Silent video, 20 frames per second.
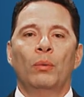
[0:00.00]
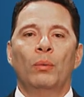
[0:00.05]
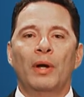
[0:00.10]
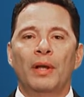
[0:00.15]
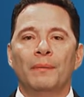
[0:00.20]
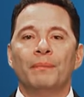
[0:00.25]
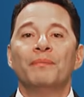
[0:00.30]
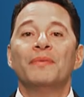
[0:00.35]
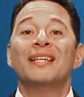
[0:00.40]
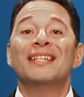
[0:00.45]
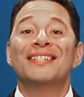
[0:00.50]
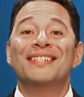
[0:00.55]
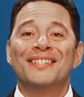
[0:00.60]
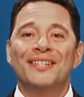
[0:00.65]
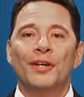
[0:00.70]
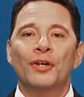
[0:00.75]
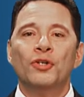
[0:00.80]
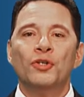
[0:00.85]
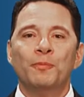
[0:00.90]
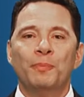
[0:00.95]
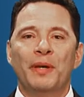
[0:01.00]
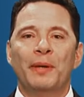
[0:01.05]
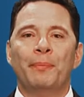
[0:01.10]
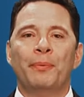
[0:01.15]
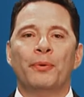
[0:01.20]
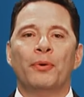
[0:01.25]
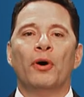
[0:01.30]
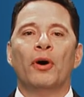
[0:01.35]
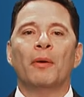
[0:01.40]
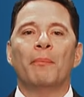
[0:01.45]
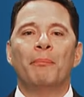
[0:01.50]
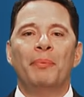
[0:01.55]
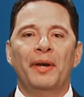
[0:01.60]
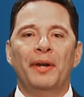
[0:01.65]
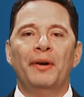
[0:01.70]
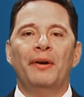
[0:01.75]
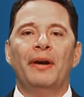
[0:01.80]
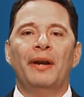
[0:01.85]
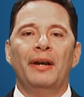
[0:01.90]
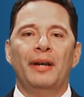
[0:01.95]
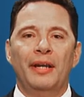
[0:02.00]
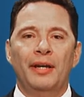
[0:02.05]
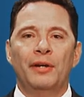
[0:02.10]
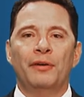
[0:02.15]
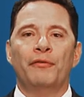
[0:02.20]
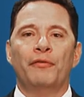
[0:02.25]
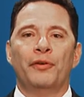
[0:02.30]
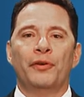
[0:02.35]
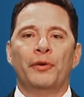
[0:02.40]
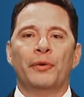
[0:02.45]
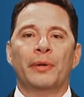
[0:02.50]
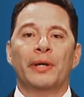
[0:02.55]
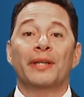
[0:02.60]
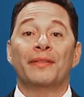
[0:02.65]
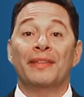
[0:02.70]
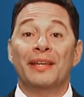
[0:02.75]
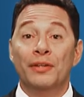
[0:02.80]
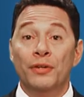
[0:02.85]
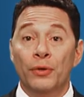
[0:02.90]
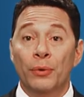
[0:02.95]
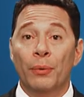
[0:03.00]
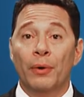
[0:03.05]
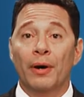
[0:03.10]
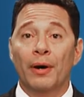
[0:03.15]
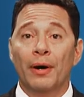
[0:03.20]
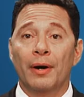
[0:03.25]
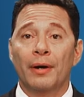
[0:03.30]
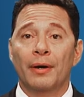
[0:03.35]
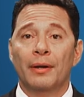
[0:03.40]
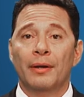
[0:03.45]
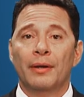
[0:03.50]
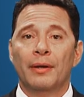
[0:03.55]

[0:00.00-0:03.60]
Well, salespeople are better at interviewing than you are.